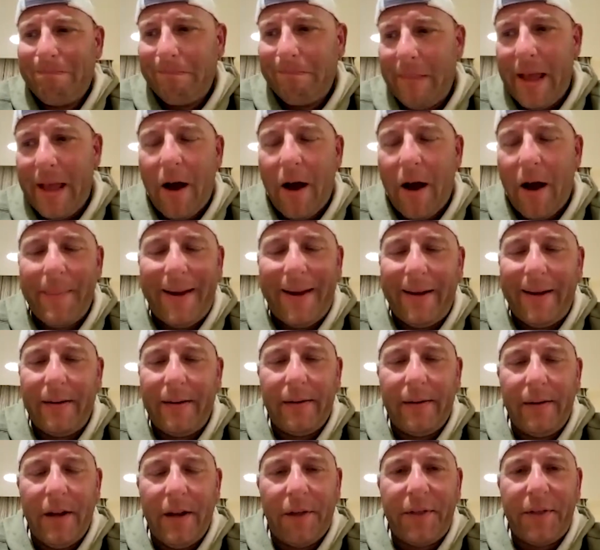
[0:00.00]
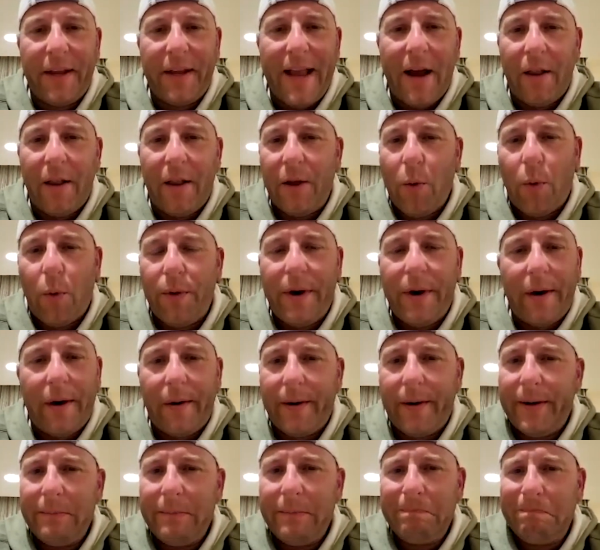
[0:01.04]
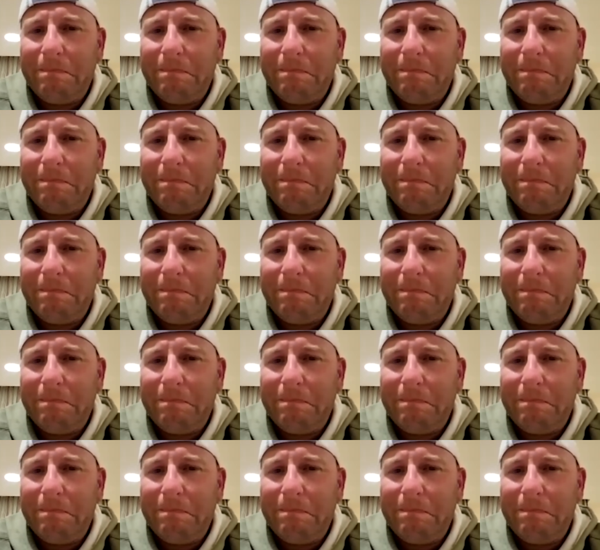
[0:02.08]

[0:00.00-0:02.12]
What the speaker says: I mean, nothing out of the ordinary.